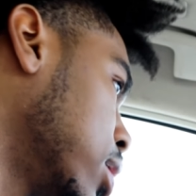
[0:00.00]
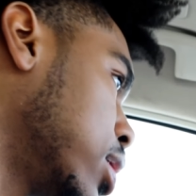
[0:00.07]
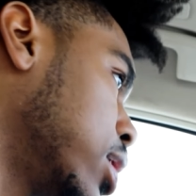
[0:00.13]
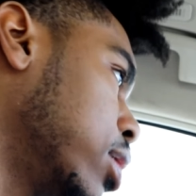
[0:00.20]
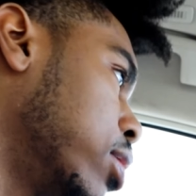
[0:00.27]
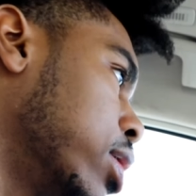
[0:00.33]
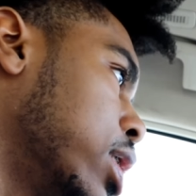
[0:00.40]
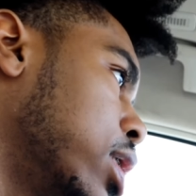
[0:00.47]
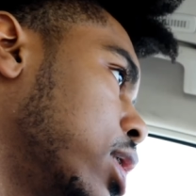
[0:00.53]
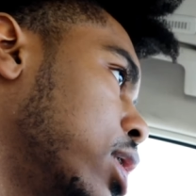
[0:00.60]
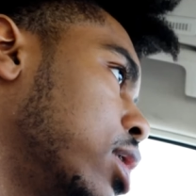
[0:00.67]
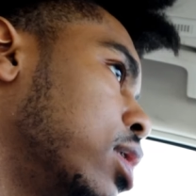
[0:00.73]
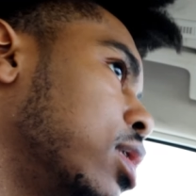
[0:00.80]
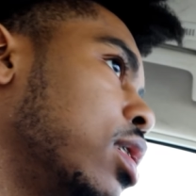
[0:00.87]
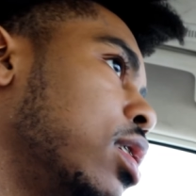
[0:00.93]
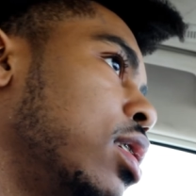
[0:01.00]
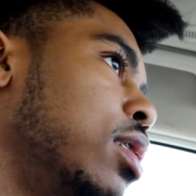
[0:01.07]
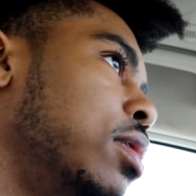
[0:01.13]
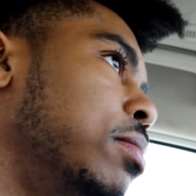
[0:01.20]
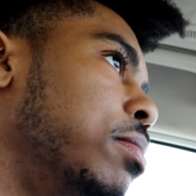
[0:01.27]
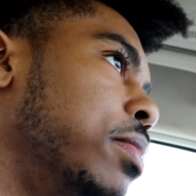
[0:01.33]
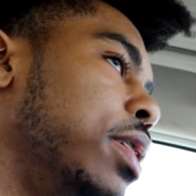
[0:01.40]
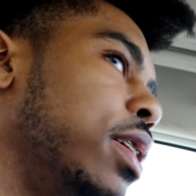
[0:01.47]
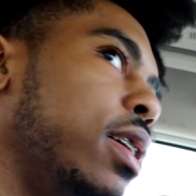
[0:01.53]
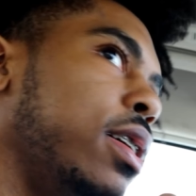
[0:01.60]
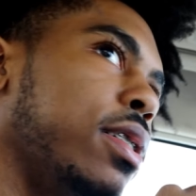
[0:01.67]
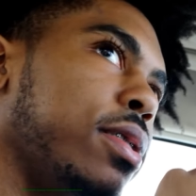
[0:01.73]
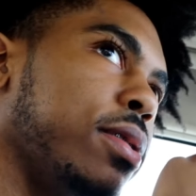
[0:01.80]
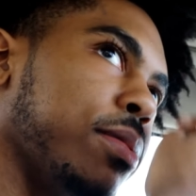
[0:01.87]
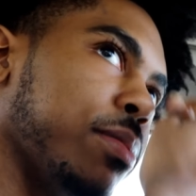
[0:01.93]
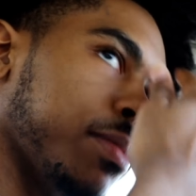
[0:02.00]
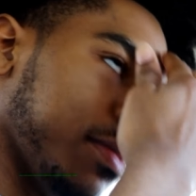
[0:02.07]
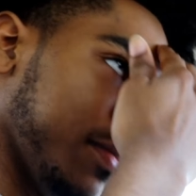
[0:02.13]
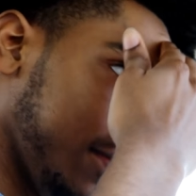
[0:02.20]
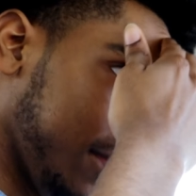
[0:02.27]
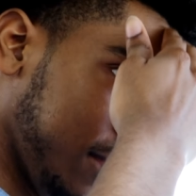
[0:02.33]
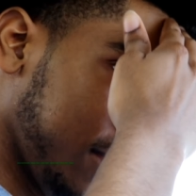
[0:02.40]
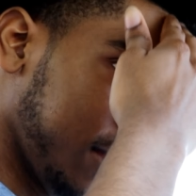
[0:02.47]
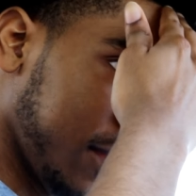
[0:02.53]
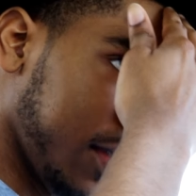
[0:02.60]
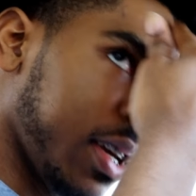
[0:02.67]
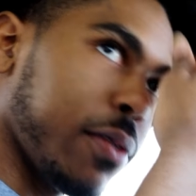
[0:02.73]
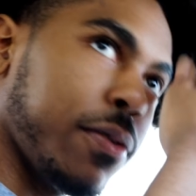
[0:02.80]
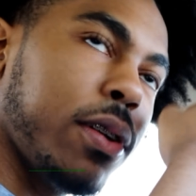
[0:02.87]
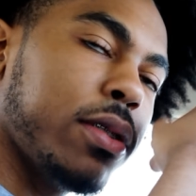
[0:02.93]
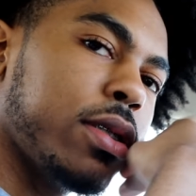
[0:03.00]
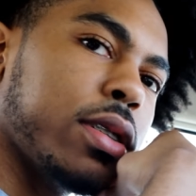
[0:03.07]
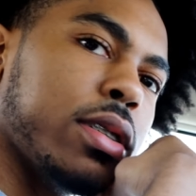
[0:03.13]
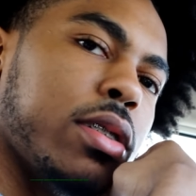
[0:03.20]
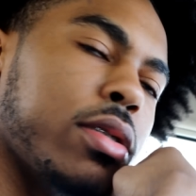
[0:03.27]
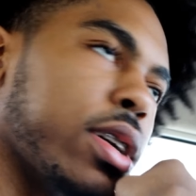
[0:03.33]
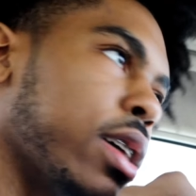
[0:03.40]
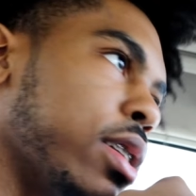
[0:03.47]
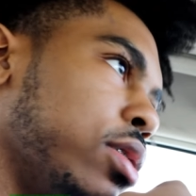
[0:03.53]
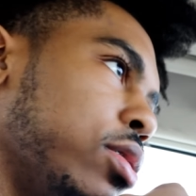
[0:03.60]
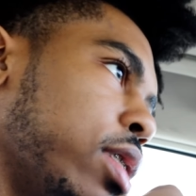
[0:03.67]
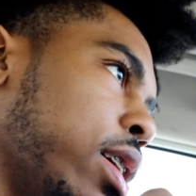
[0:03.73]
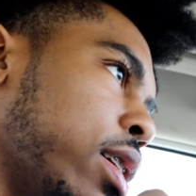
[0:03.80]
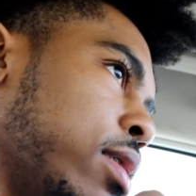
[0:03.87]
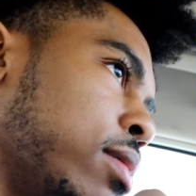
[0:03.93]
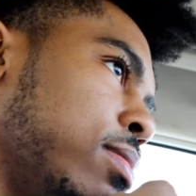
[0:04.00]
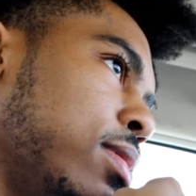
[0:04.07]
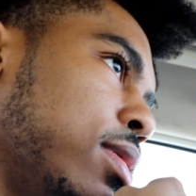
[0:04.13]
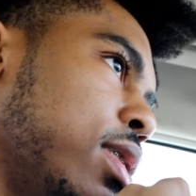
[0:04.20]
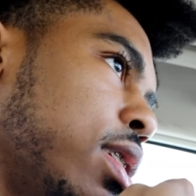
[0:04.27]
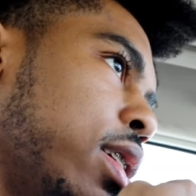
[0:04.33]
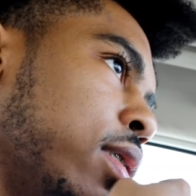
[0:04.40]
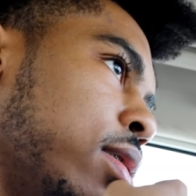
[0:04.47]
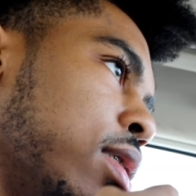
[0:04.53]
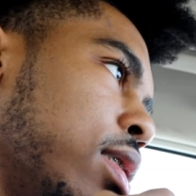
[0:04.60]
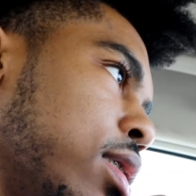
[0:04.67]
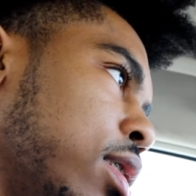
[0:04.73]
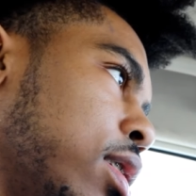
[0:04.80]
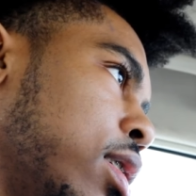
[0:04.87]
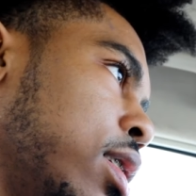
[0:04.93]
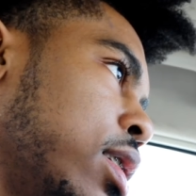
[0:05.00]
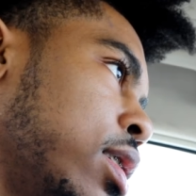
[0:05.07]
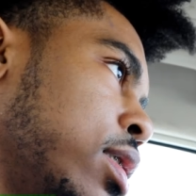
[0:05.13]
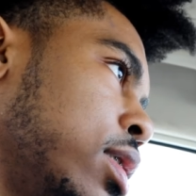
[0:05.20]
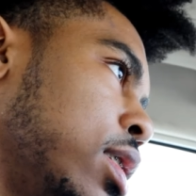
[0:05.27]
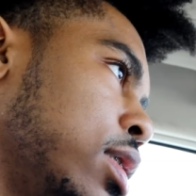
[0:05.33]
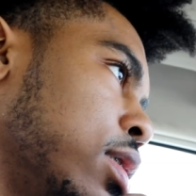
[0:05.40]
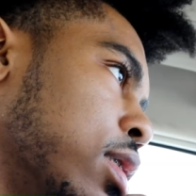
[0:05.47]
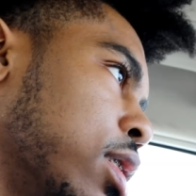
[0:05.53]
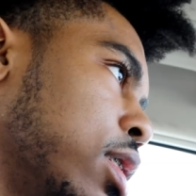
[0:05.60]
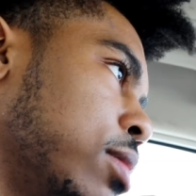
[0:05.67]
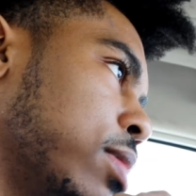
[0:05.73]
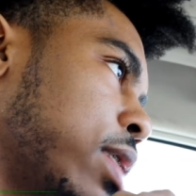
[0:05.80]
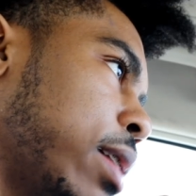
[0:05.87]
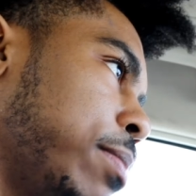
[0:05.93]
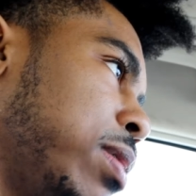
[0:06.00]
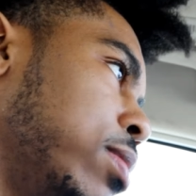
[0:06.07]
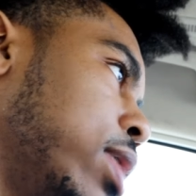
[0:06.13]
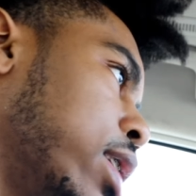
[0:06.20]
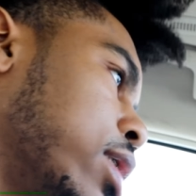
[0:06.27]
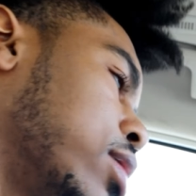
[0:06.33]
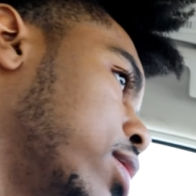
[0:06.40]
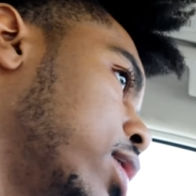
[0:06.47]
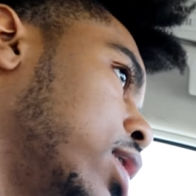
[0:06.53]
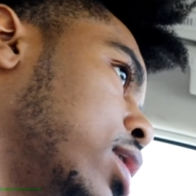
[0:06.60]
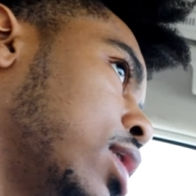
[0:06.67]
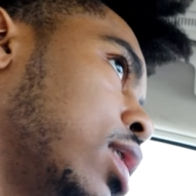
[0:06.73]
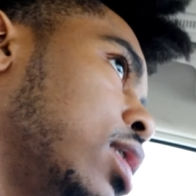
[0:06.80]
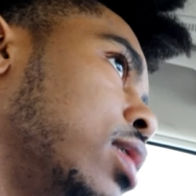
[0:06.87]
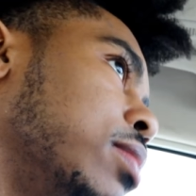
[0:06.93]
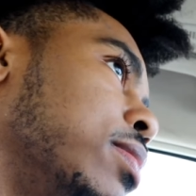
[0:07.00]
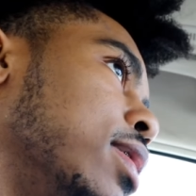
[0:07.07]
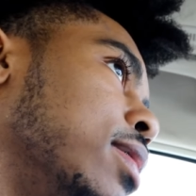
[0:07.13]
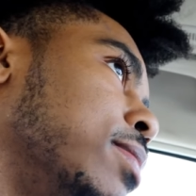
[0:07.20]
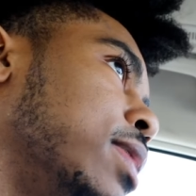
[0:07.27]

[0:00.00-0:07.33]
She gonna get hit. But um, yeah, folks just don't know how to drive today. Uh, this eclipse got people acting crazy out here, bro.